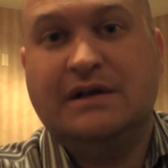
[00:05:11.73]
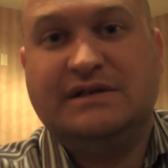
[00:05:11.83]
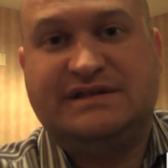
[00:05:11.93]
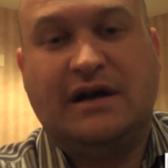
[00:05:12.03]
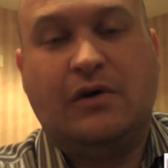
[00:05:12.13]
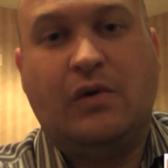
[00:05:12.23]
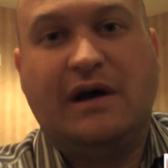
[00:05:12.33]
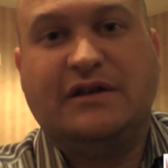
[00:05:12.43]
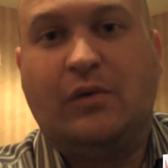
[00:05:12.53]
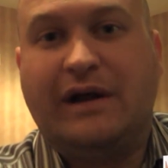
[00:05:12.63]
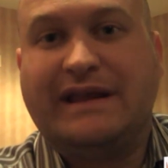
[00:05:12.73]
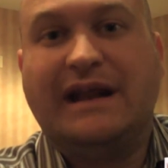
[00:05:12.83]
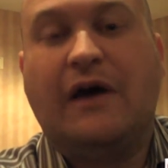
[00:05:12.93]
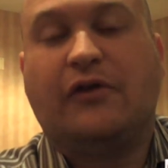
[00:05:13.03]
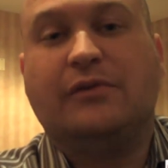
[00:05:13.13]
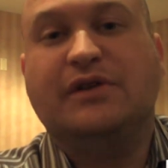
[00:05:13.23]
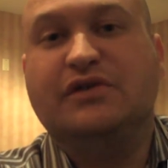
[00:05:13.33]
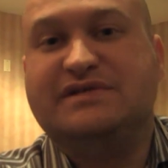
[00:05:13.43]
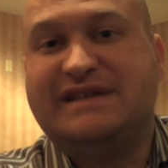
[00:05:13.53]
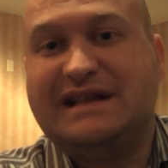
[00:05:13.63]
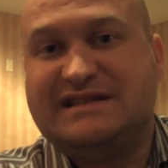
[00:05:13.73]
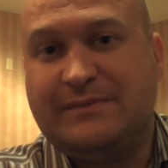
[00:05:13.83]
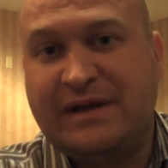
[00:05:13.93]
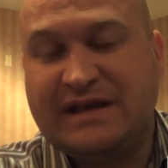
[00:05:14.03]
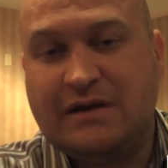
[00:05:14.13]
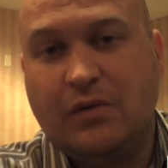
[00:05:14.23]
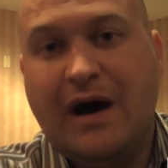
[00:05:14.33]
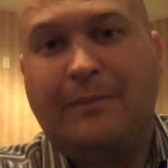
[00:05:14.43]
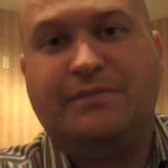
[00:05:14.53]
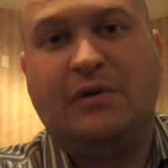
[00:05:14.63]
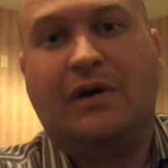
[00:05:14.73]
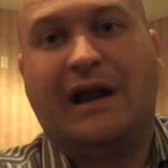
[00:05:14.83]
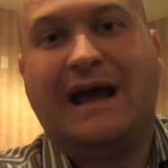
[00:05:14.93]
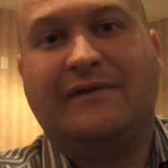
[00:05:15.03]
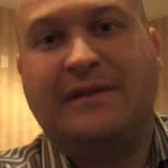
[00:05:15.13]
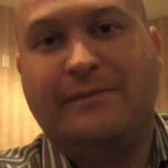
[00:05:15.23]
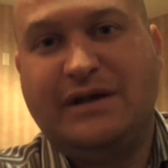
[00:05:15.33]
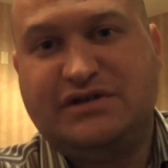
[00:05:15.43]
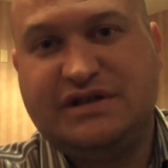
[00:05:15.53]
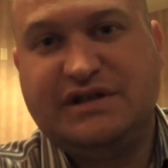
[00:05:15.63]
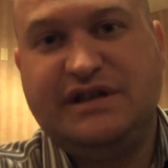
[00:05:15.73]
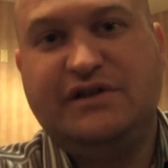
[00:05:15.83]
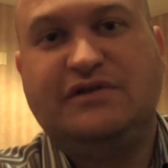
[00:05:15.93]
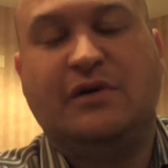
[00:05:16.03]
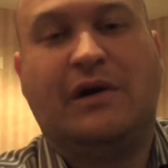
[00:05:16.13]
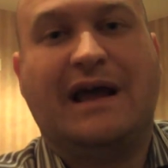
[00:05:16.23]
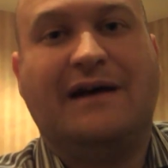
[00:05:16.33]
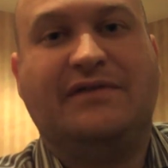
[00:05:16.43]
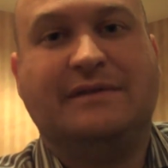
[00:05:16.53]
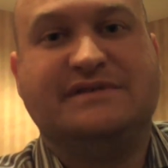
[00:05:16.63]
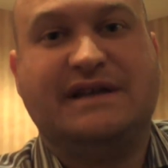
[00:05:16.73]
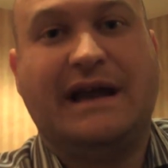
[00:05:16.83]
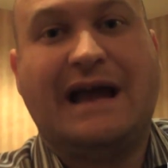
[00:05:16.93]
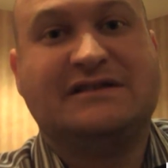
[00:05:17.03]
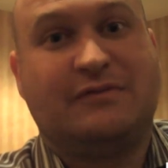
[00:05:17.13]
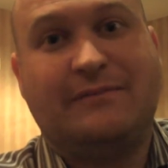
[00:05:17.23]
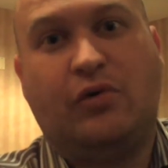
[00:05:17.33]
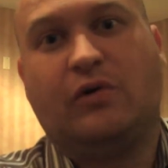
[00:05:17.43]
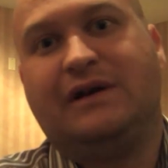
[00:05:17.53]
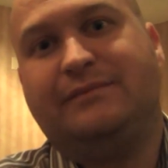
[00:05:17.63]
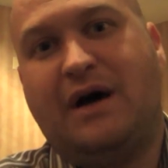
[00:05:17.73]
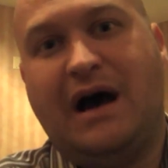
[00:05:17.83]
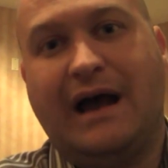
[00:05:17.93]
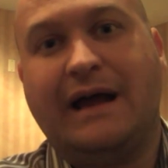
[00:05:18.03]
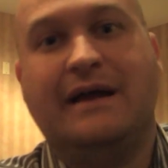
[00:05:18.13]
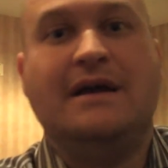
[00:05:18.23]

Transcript: So you want to get other news sites to pick you up. You want to have them mention you. You want to have them say as reported by,